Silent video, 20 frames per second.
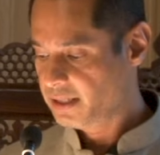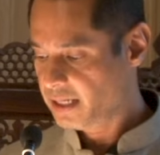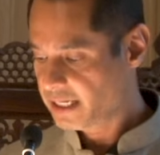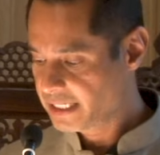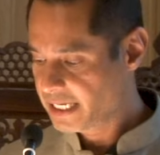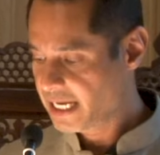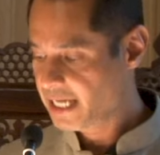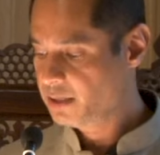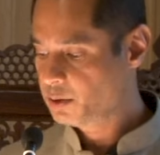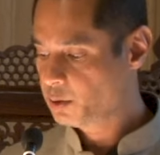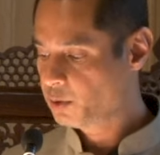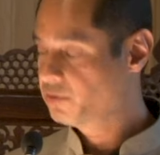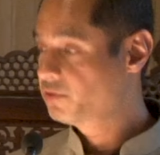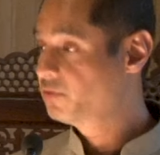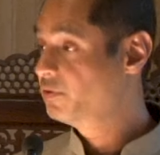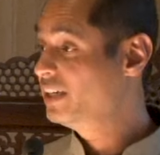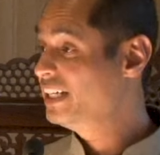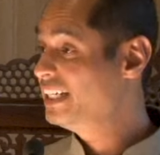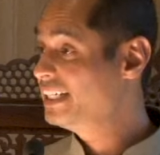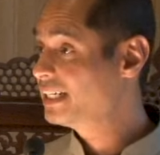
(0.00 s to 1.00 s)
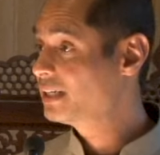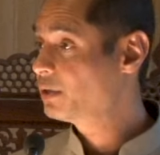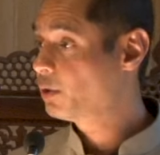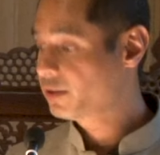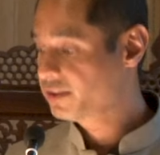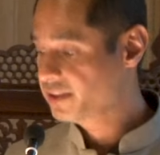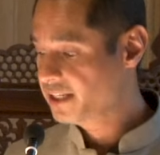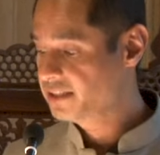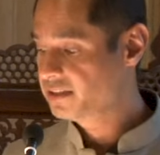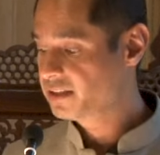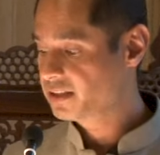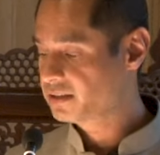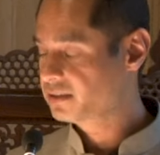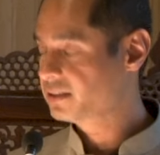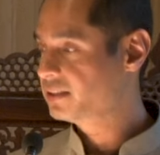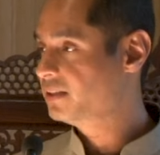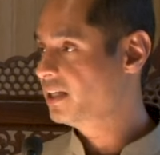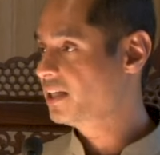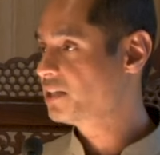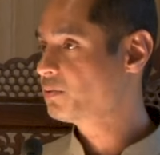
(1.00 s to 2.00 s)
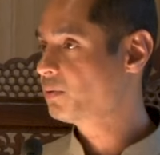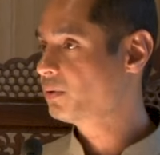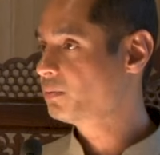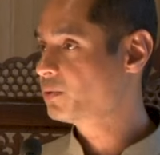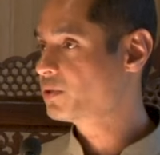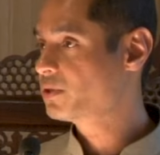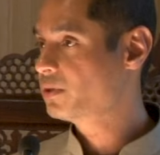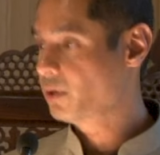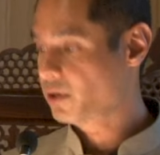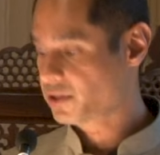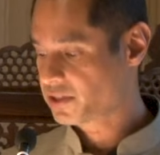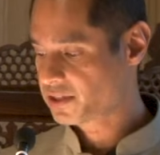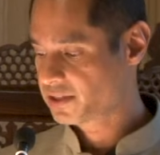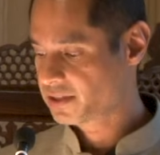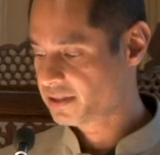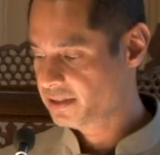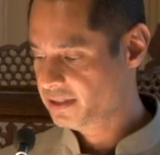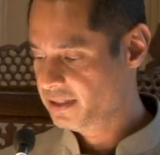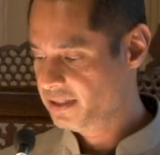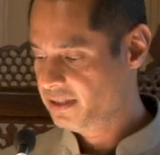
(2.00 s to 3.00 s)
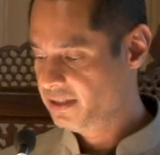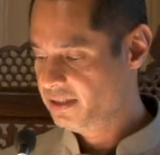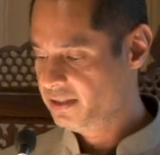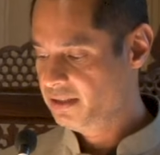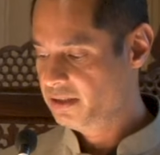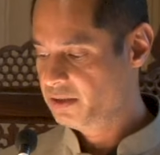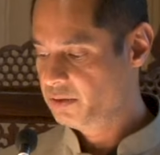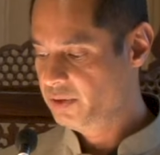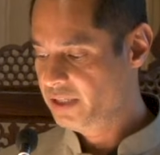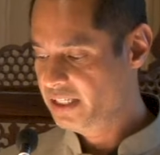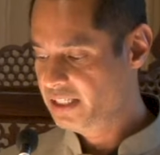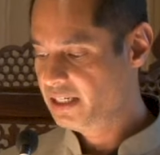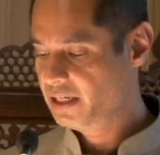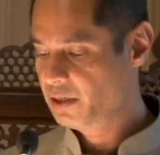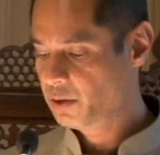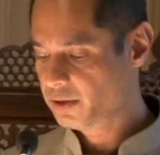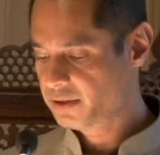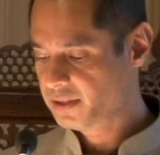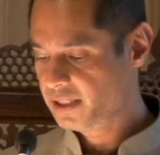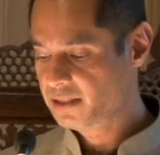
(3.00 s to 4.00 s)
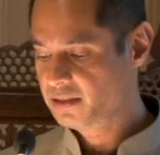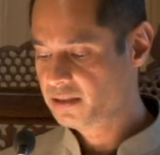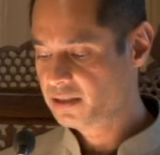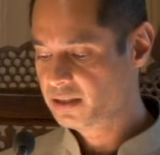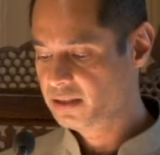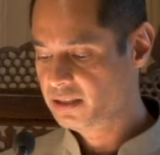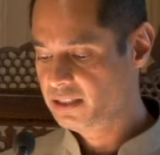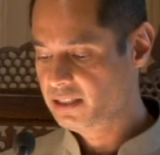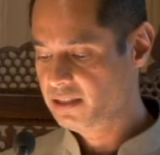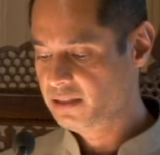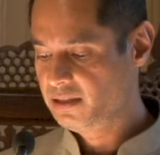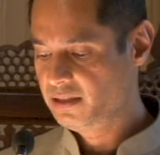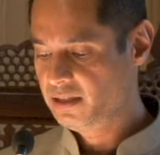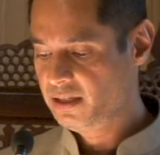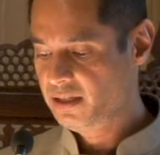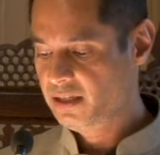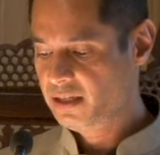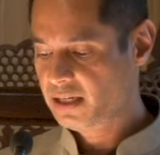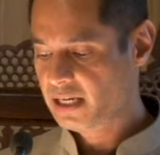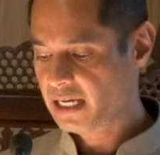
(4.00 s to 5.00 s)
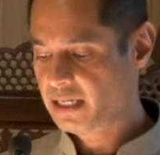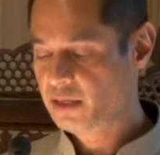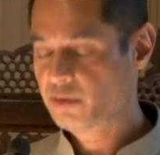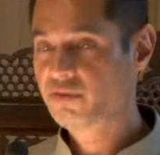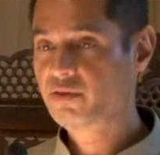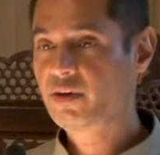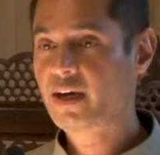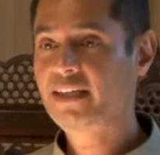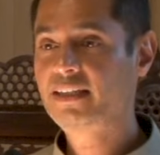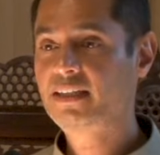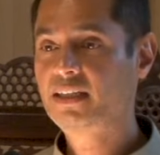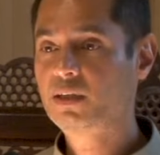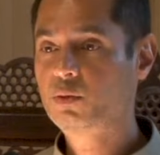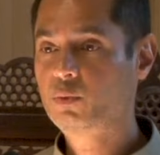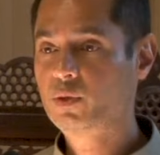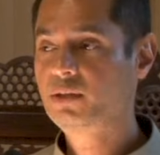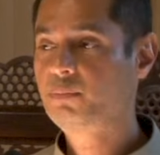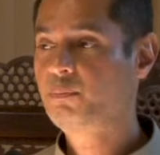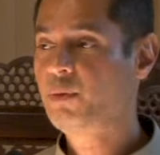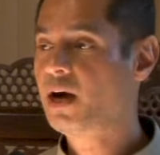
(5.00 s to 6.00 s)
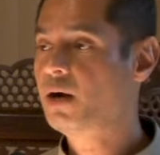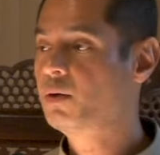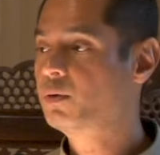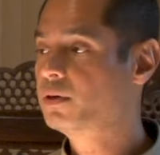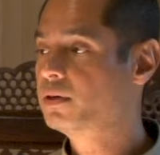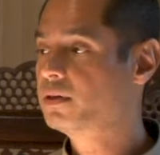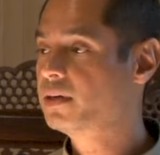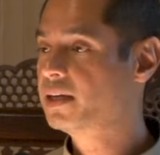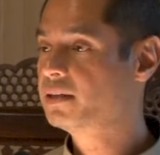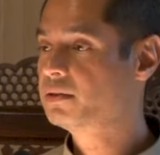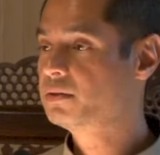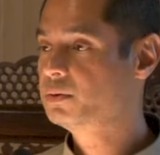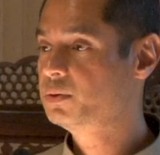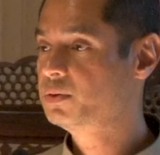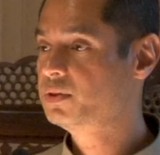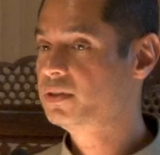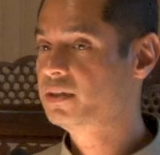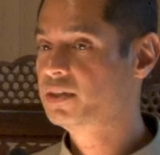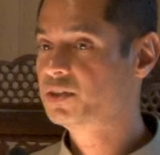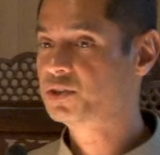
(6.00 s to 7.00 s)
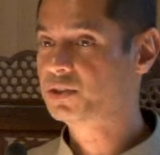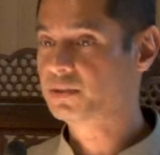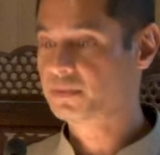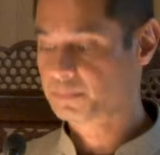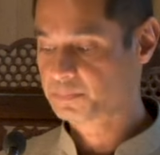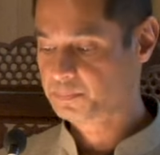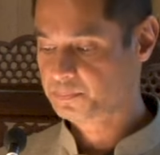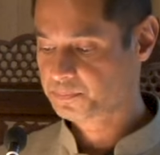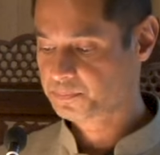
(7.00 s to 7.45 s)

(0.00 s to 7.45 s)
Again, of reading authentically, that's what was lost. Reading authentically and of writing with power and through tradition.